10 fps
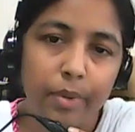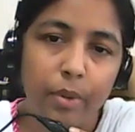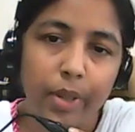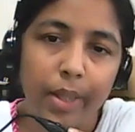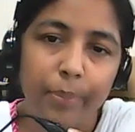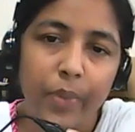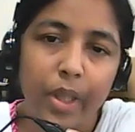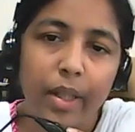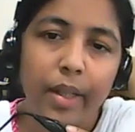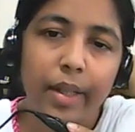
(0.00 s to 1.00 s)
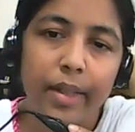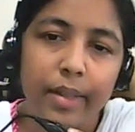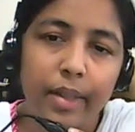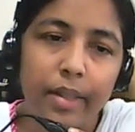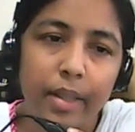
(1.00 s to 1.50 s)
Okay, it
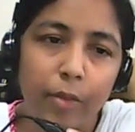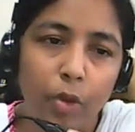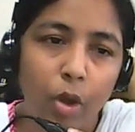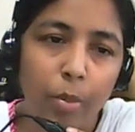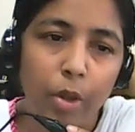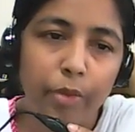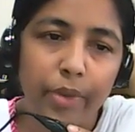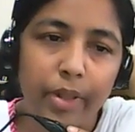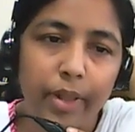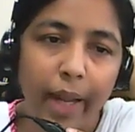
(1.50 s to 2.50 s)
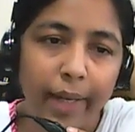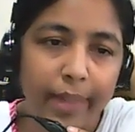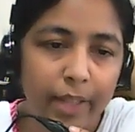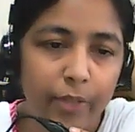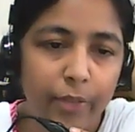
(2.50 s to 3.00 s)
in the form of
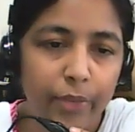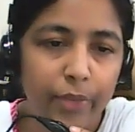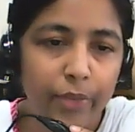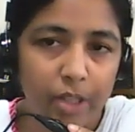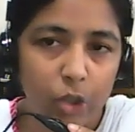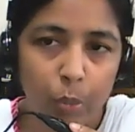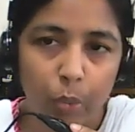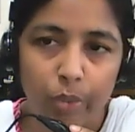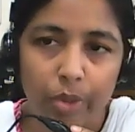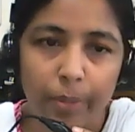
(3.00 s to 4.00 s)
active transport.